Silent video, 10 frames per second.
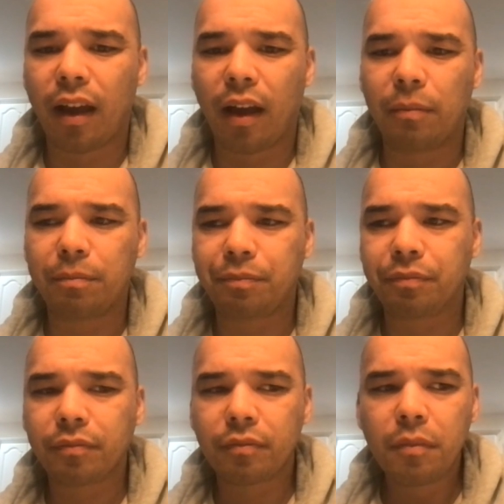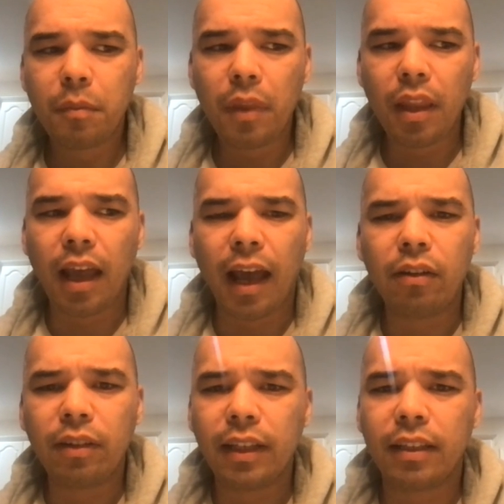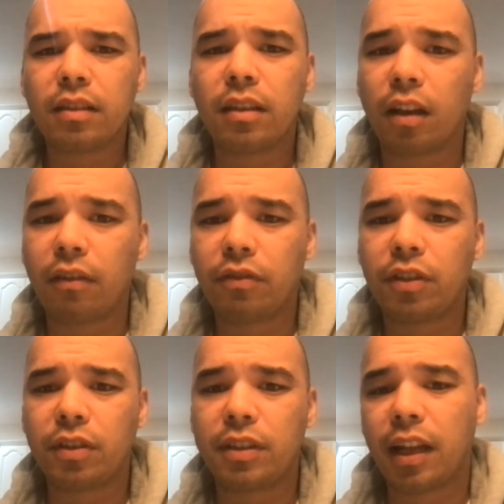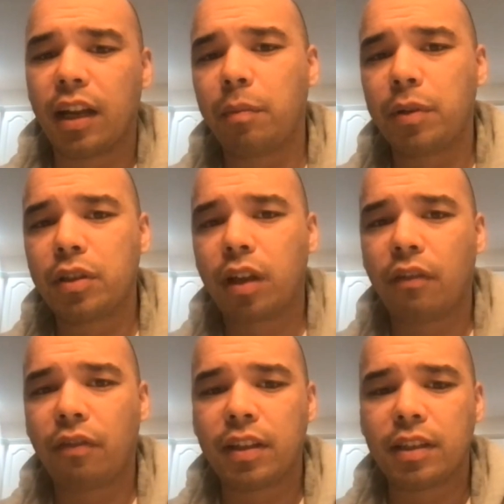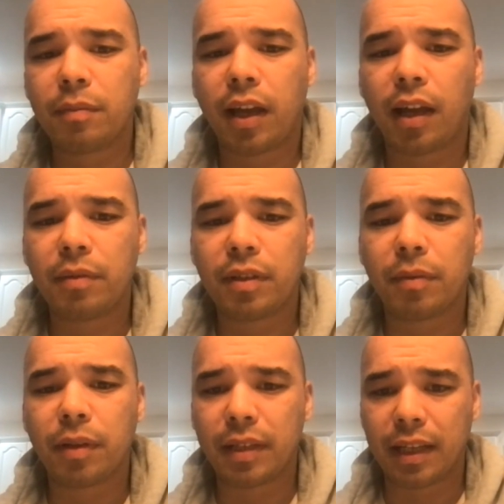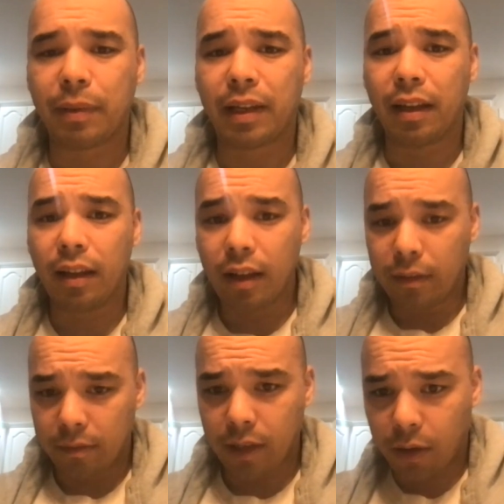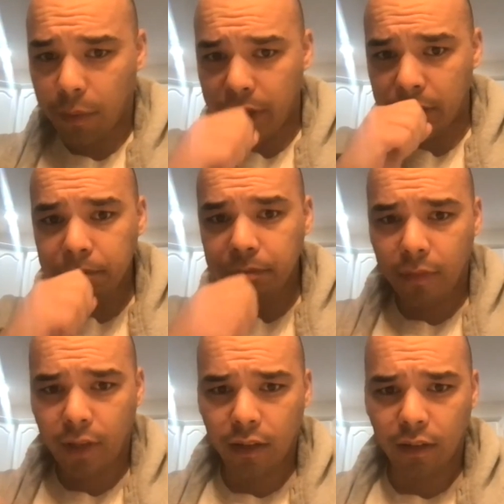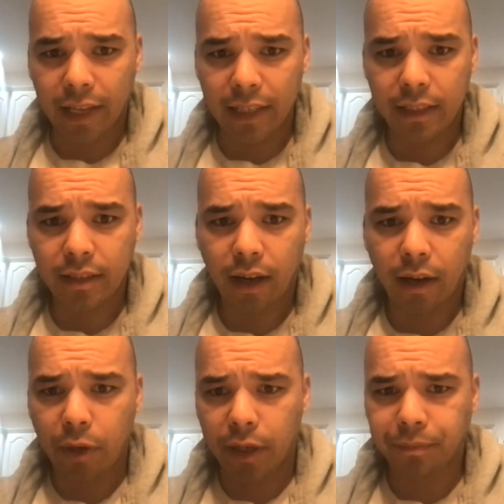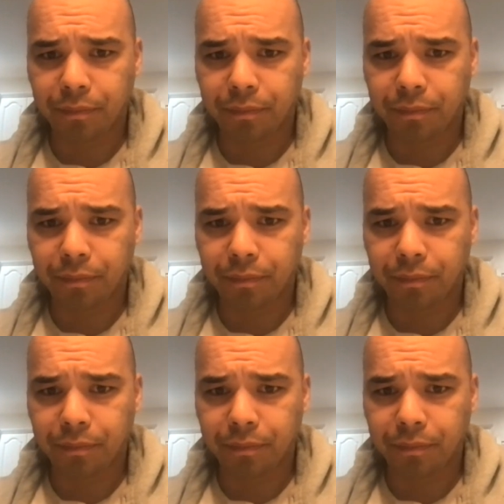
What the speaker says: I don't think does enough to set up his offense sometimes. Sometimes he can be, a bit on the lazy side, but